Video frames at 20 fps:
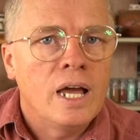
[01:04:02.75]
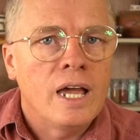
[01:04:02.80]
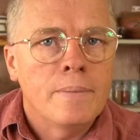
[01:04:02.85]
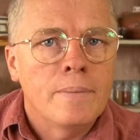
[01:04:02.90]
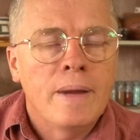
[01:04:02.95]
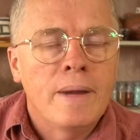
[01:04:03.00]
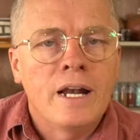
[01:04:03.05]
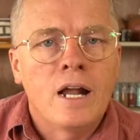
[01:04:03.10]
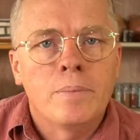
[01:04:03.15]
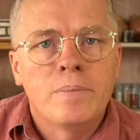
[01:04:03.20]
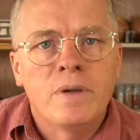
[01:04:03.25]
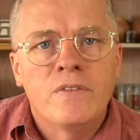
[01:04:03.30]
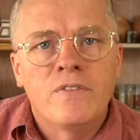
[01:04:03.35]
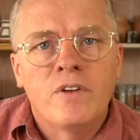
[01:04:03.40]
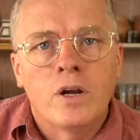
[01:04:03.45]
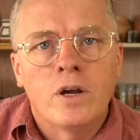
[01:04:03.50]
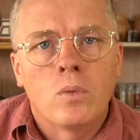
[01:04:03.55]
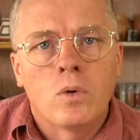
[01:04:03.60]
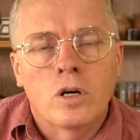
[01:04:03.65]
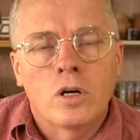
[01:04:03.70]
It may not be
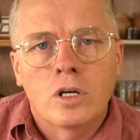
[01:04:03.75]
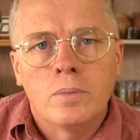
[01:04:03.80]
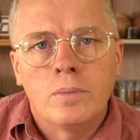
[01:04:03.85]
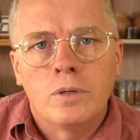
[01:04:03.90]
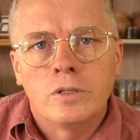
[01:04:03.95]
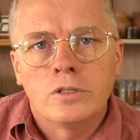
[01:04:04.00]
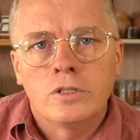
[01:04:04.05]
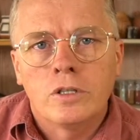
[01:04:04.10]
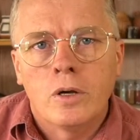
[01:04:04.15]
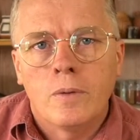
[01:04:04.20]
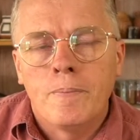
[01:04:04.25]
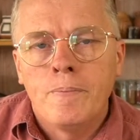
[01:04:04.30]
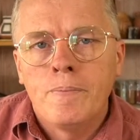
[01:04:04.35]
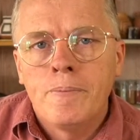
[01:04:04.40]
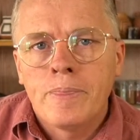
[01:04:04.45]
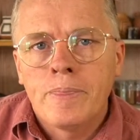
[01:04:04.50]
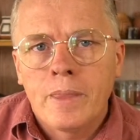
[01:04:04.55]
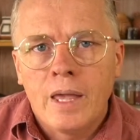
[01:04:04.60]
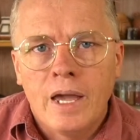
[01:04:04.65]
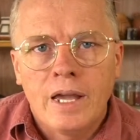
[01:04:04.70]
very workable. So
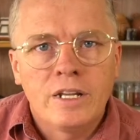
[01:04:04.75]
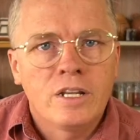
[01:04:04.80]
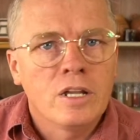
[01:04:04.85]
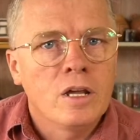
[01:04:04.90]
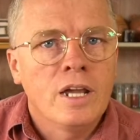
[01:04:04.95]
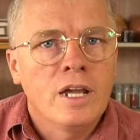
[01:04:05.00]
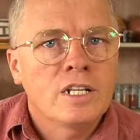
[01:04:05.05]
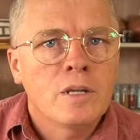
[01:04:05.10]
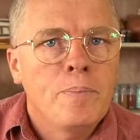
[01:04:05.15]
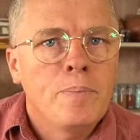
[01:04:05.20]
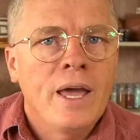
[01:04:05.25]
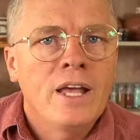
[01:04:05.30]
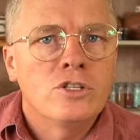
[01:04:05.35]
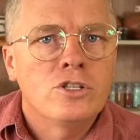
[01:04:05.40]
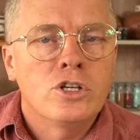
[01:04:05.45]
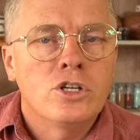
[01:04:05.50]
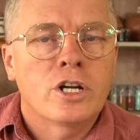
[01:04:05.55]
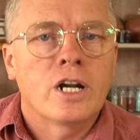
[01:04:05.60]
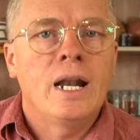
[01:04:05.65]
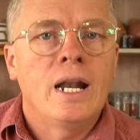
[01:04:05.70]
it, it depends.
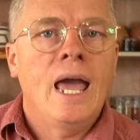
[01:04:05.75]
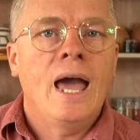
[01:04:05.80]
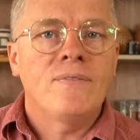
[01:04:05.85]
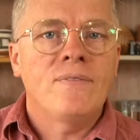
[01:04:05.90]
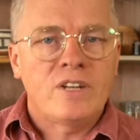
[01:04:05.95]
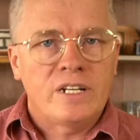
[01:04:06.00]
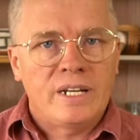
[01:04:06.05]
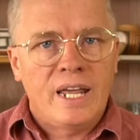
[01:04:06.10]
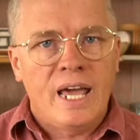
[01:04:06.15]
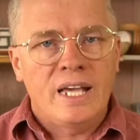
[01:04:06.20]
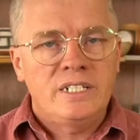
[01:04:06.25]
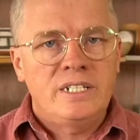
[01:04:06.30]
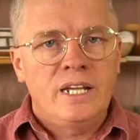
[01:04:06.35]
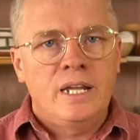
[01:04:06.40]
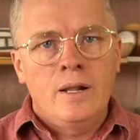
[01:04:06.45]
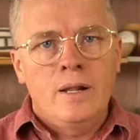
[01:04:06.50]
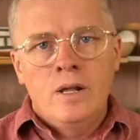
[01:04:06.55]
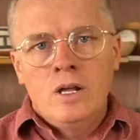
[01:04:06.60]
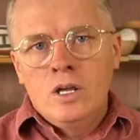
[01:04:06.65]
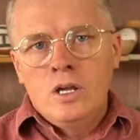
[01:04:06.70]
You're going to have to test it.
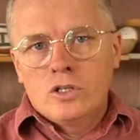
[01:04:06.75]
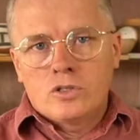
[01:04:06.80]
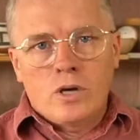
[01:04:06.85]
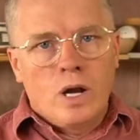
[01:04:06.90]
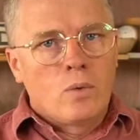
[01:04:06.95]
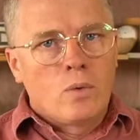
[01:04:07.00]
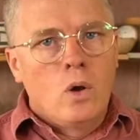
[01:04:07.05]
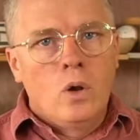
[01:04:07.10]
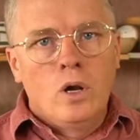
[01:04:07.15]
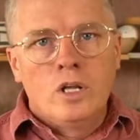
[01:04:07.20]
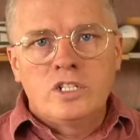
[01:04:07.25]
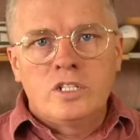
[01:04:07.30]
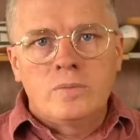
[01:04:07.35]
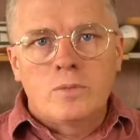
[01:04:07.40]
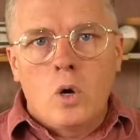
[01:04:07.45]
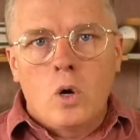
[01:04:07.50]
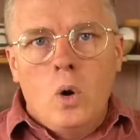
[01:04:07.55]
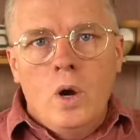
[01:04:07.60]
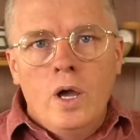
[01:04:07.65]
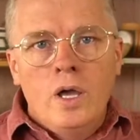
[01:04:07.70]
Try rolling some
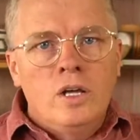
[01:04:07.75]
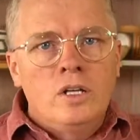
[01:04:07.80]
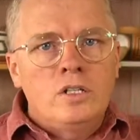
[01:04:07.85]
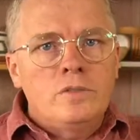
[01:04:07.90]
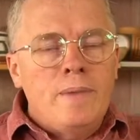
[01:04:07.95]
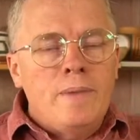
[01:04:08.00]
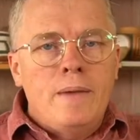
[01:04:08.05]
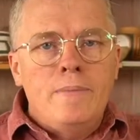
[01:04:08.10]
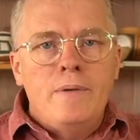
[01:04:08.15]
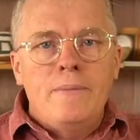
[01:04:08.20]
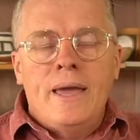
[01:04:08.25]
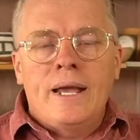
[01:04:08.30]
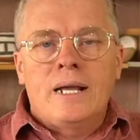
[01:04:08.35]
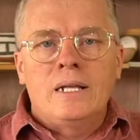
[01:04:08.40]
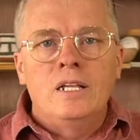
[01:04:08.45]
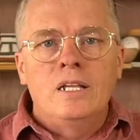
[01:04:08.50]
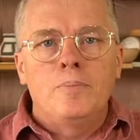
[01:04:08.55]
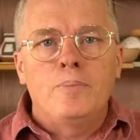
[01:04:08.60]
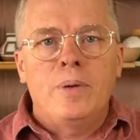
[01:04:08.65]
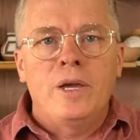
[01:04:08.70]
coils. Maybe make a
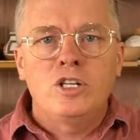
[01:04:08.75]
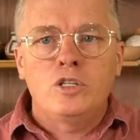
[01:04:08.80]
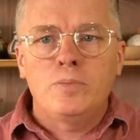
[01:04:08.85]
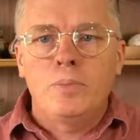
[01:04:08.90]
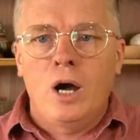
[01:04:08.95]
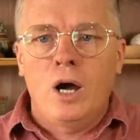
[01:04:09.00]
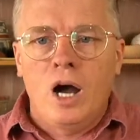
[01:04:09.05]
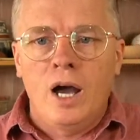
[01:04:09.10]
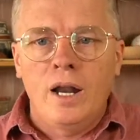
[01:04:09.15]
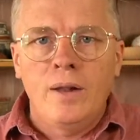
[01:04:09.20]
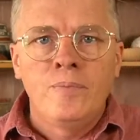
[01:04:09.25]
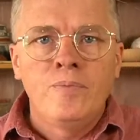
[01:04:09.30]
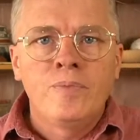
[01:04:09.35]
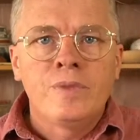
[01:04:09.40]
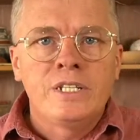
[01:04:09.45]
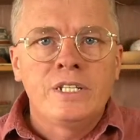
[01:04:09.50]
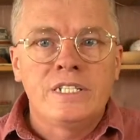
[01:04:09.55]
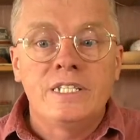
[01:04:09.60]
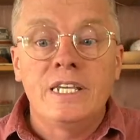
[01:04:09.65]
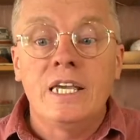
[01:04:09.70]
little pinch pot.
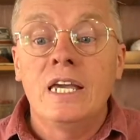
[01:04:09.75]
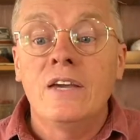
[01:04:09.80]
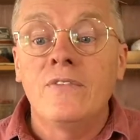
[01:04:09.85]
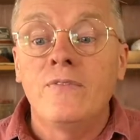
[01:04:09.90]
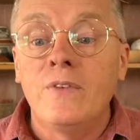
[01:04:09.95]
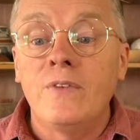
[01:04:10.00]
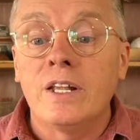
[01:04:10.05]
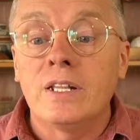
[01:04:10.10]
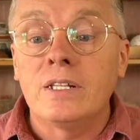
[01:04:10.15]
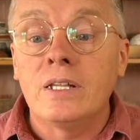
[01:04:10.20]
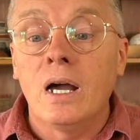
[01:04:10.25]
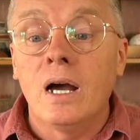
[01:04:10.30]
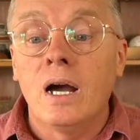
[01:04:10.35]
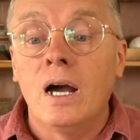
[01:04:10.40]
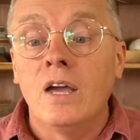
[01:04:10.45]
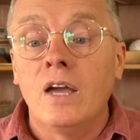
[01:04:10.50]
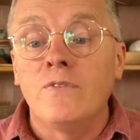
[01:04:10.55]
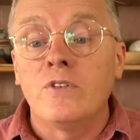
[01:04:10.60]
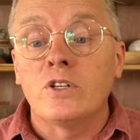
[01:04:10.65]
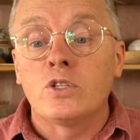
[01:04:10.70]
See if it uh,
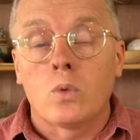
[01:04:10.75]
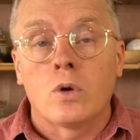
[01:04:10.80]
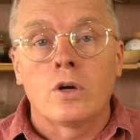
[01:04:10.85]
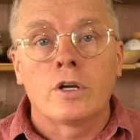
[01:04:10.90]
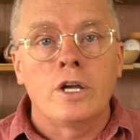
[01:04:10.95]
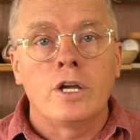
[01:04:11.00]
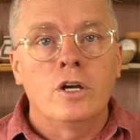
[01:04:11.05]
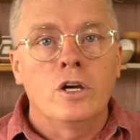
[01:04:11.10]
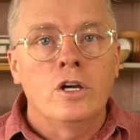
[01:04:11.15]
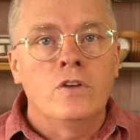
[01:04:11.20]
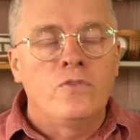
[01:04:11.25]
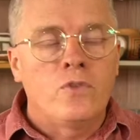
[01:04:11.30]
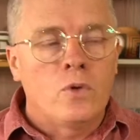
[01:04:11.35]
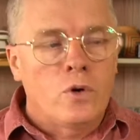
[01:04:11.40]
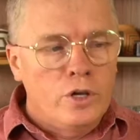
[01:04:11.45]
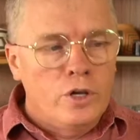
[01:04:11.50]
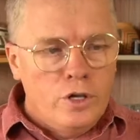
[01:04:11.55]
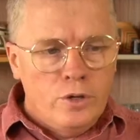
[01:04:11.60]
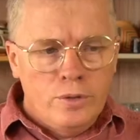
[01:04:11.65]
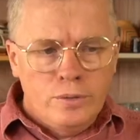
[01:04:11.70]
if it's working good for
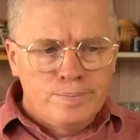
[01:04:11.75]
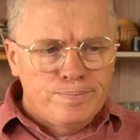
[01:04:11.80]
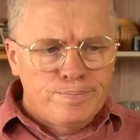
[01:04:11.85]
you.